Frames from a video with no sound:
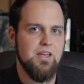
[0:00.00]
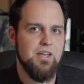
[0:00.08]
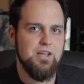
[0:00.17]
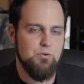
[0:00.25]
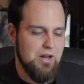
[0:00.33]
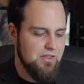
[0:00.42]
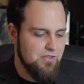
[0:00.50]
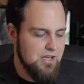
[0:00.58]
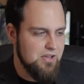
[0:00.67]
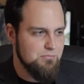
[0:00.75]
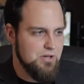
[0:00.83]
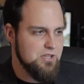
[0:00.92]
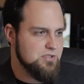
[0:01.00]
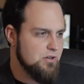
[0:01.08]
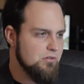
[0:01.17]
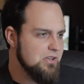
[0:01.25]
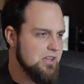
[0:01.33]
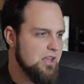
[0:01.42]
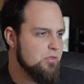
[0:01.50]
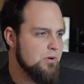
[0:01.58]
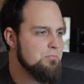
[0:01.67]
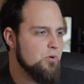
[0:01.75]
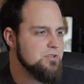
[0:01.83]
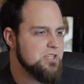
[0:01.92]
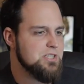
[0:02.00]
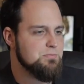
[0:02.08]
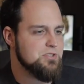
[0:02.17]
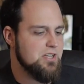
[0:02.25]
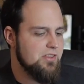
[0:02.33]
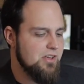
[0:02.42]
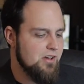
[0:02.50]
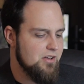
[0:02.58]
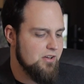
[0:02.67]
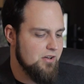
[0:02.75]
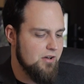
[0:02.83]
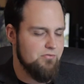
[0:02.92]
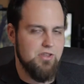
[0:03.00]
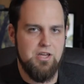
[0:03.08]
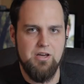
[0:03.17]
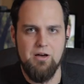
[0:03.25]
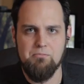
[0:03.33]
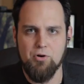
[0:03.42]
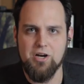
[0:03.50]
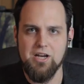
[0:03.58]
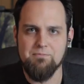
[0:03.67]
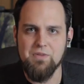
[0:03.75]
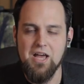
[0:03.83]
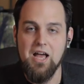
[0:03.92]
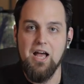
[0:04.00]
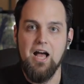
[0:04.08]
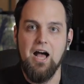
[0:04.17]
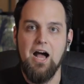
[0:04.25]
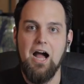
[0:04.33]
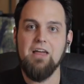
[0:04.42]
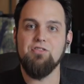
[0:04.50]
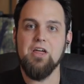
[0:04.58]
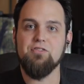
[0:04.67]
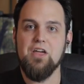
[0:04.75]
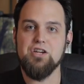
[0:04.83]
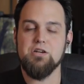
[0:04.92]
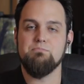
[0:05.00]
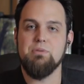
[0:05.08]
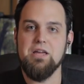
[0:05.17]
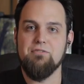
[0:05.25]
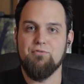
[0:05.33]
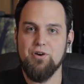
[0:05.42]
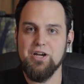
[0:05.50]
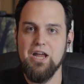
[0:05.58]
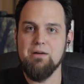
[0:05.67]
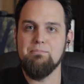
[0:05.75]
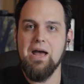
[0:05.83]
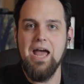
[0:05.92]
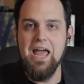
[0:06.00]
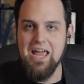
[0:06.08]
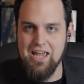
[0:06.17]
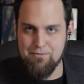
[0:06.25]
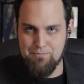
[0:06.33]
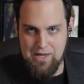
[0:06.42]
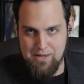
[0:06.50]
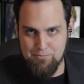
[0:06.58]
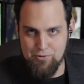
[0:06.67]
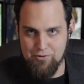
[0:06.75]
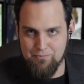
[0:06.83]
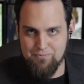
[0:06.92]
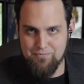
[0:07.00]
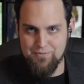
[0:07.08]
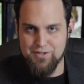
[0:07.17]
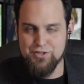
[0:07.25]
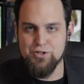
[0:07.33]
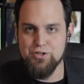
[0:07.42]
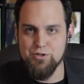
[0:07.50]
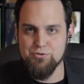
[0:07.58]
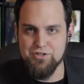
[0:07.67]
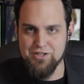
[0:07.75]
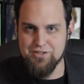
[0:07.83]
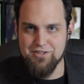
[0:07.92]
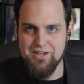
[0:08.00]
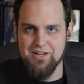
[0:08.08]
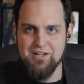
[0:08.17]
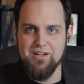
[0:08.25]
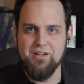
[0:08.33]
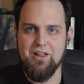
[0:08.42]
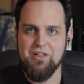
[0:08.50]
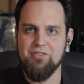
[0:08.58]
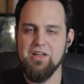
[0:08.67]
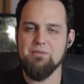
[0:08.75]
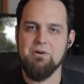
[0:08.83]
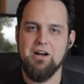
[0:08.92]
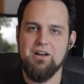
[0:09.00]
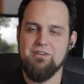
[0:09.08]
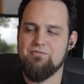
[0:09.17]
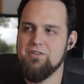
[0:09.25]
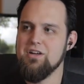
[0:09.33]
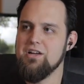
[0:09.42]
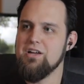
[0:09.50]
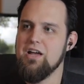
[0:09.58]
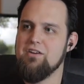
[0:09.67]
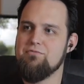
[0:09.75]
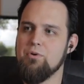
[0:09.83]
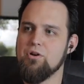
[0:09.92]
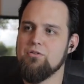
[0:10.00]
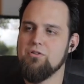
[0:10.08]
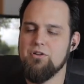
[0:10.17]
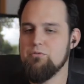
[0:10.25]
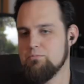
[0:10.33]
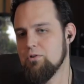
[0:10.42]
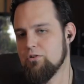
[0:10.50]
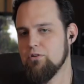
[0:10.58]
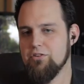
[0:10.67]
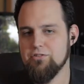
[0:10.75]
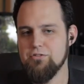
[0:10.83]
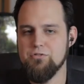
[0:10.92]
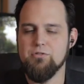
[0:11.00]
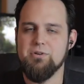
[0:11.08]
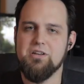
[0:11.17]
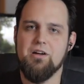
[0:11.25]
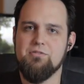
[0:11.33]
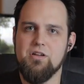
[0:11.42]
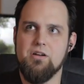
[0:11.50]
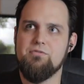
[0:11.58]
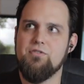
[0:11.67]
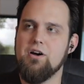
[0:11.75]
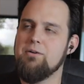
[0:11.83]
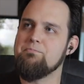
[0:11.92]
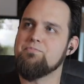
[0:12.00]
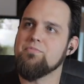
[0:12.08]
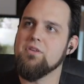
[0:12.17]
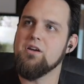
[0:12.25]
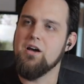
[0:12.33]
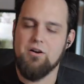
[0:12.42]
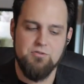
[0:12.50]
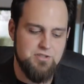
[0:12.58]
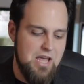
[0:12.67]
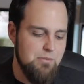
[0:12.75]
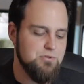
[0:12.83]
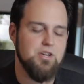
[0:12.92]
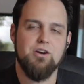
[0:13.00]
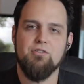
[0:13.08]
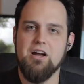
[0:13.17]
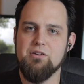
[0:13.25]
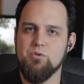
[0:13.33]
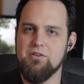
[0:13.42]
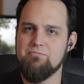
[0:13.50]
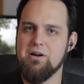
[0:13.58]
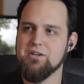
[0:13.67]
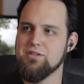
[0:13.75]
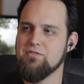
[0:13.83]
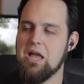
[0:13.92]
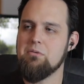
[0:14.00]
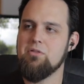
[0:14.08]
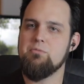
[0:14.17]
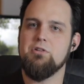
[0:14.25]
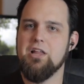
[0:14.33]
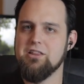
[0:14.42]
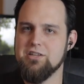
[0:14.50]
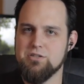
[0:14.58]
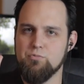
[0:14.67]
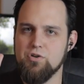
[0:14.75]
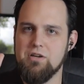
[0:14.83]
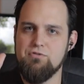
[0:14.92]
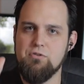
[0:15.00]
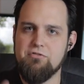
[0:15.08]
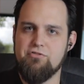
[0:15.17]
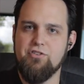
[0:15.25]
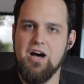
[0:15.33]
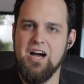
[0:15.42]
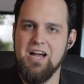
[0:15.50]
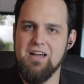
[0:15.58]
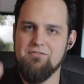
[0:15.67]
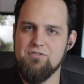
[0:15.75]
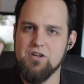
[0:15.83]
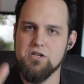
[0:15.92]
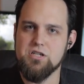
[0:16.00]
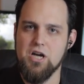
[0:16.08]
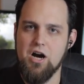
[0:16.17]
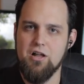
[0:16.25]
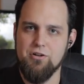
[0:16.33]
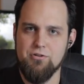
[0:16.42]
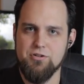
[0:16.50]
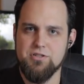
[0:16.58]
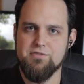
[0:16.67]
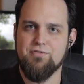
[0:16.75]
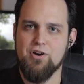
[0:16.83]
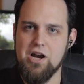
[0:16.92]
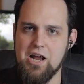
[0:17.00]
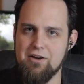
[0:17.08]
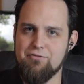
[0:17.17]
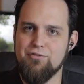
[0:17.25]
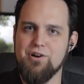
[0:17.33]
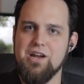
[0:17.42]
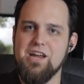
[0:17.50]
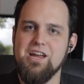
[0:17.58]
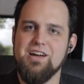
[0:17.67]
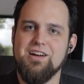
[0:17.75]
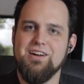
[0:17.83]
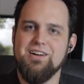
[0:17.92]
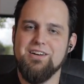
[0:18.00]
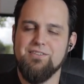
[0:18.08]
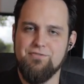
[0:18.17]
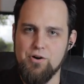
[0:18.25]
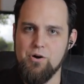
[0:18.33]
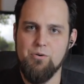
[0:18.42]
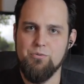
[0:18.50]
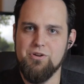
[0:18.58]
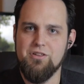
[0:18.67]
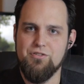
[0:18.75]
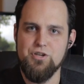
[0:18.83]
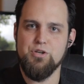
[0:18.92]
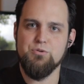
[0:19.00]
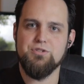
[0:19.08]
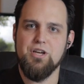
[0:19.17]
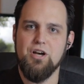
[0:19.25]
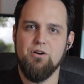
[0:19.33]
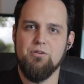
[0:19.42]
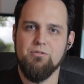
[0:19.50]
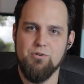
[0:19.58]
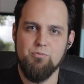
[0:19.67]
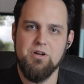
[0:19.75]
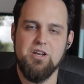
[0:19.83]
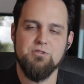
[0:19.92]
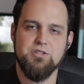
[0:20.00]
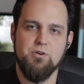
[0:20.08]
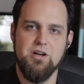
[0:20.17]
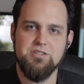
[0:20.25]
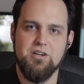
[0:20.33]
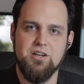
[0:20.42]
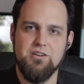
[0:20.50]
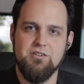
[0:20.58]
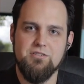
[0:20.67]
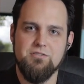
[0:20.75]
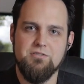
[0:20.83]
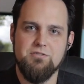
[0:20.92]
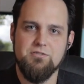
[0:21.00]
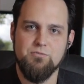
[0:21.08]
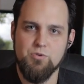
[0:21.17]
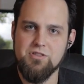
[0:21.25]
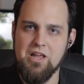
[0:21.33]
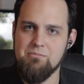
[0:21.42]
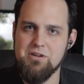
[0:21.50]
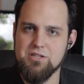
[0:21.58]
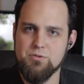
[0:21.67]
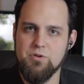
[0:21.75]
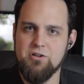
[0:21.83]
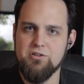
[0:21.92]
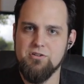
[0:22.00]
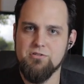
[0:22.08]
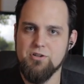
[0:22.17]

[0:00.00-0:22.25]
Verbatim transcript: You know what I think? Because they're only like three point six percent of the, uh, of the uh, market. I think they should be freaking paying people to use it. Like, think about it. If if Motorola, well, Motorola is Google, but uh, if, um, I don't know, Samsung, right? What if Microsoft came to them and like, listen, we'll give you five dollars for every phone that you sell with Windows O S on it. Wouldn't that be a sweeter deal?